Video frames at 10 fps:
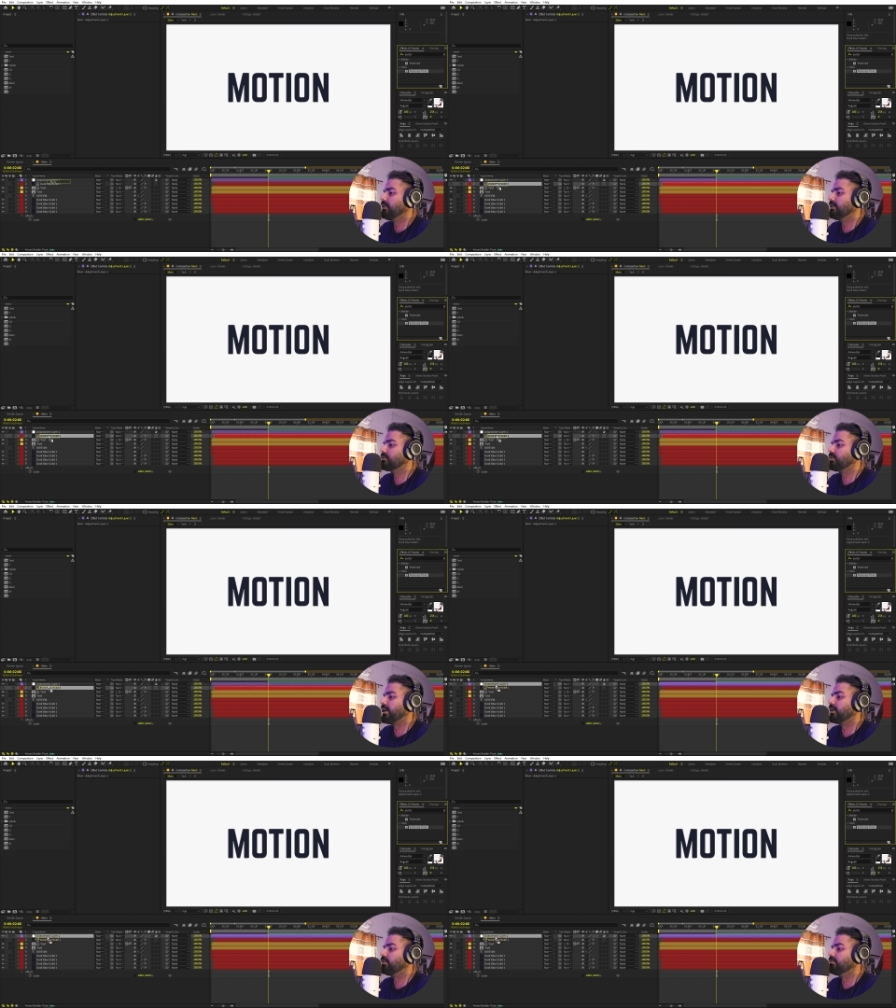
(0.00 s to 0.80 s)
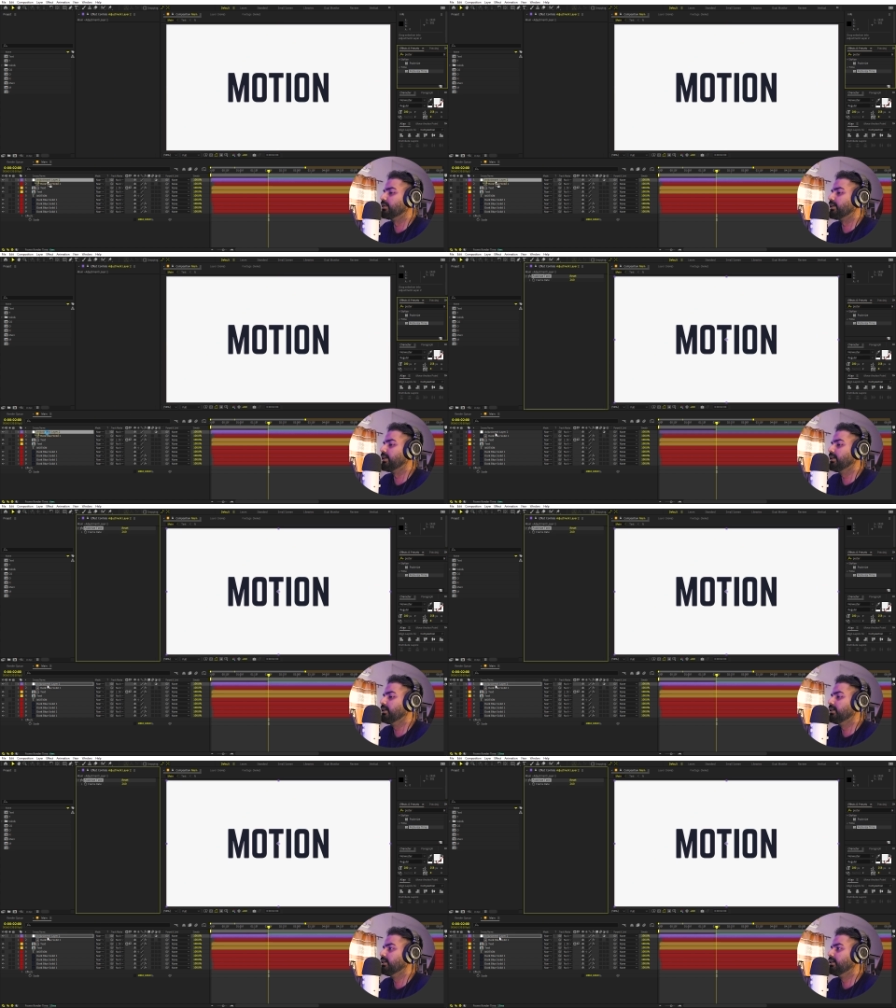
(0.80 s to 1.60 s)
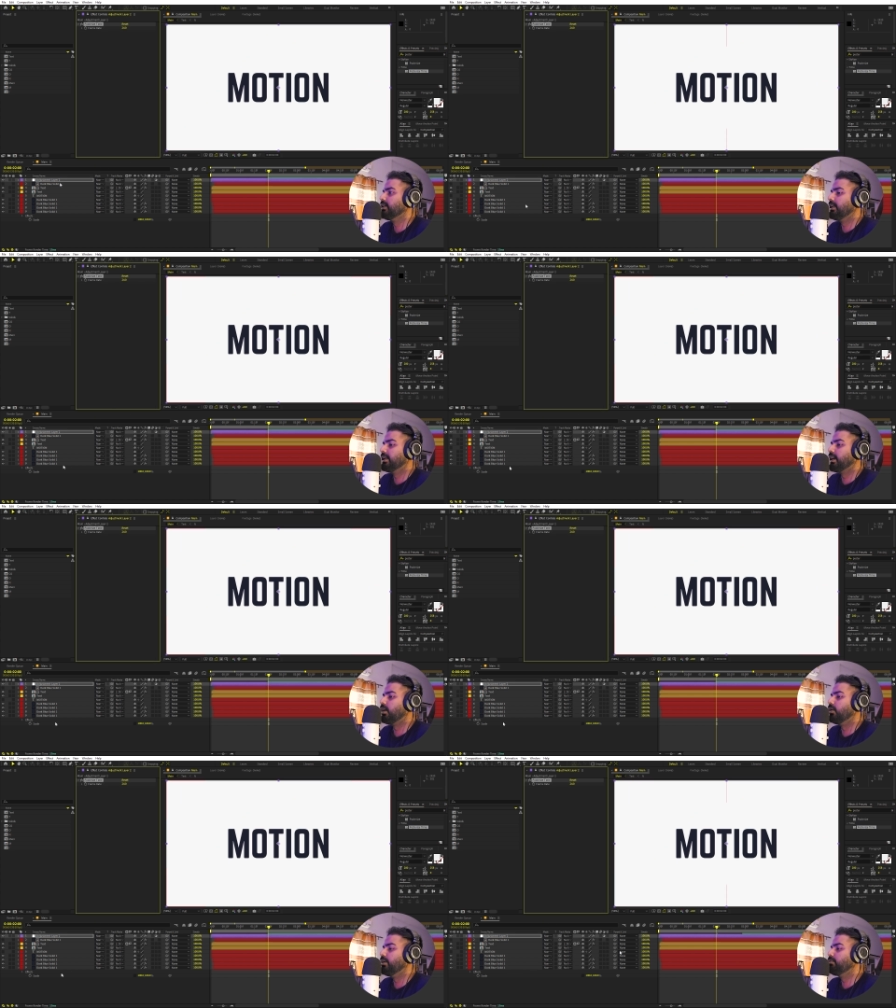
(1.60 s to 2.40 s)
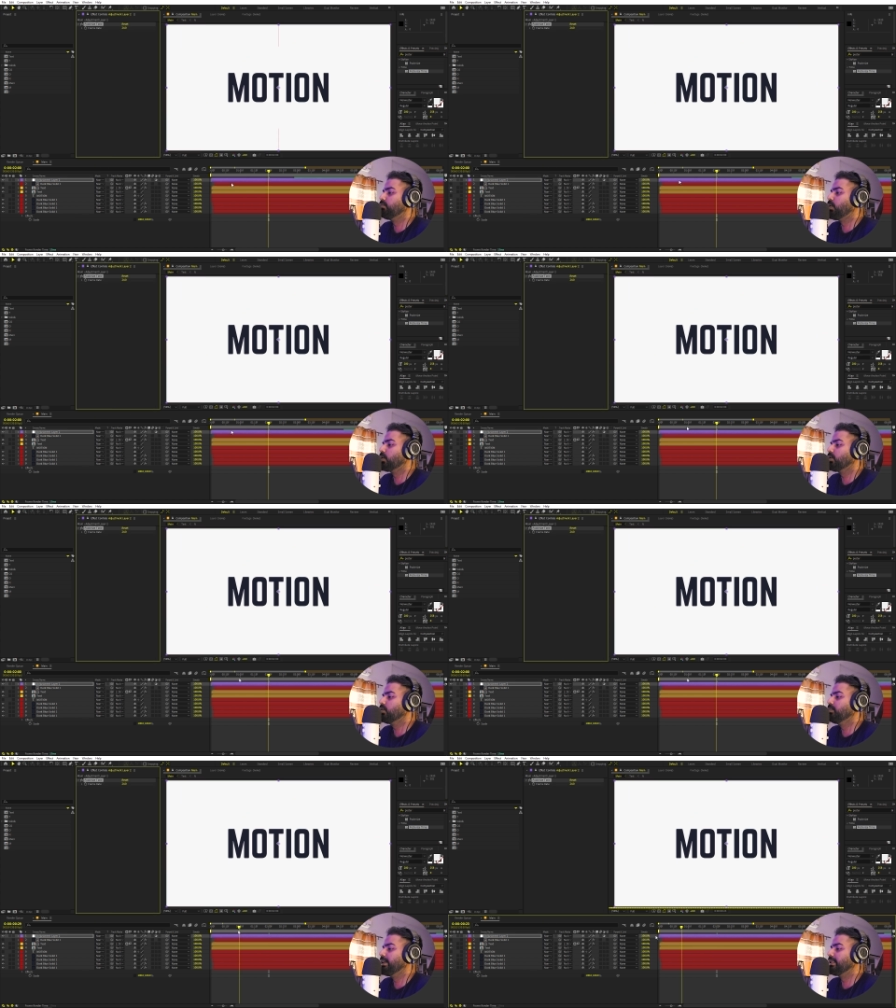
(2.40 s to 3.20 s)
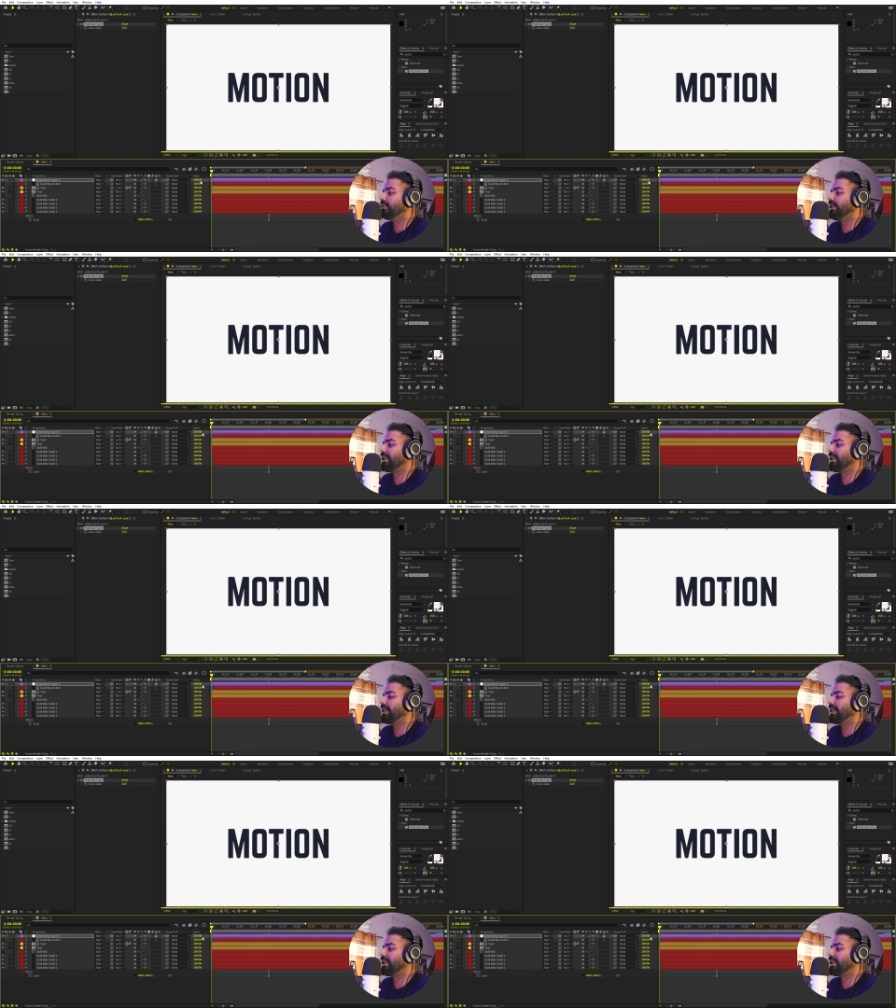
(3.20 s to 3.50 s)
let's drag it over here now if you want to make the